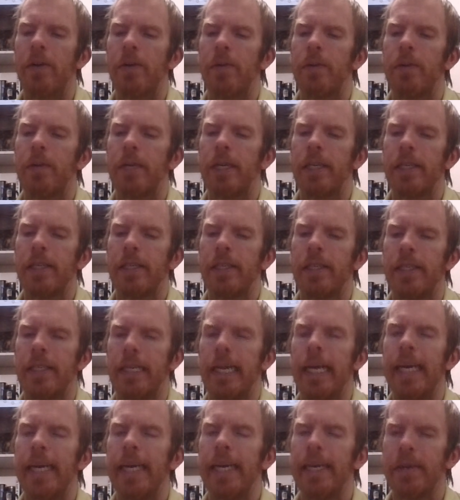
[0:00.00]
Where it says
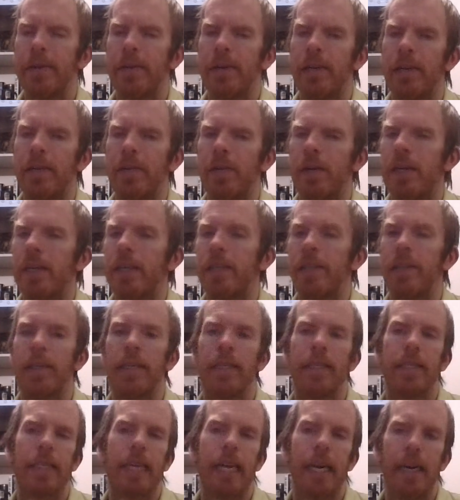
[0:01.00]
a graveyard
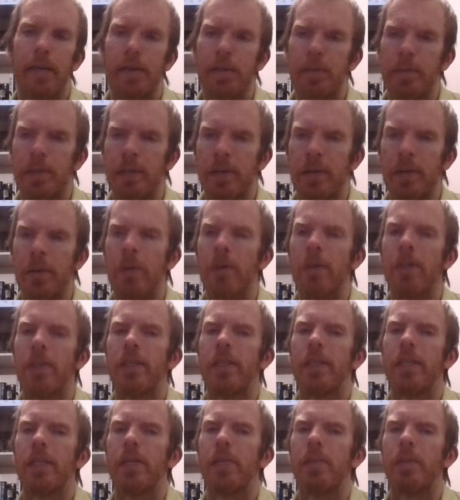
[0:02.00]
doesn't have to be yours,
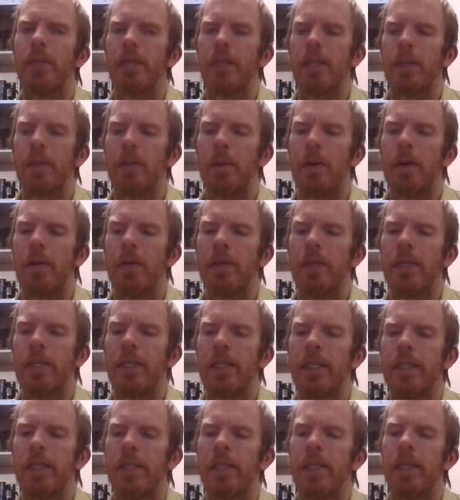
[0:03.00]
it could be your
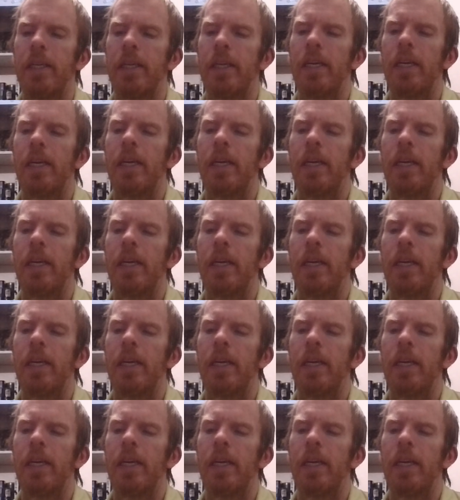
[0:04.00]
opponent's.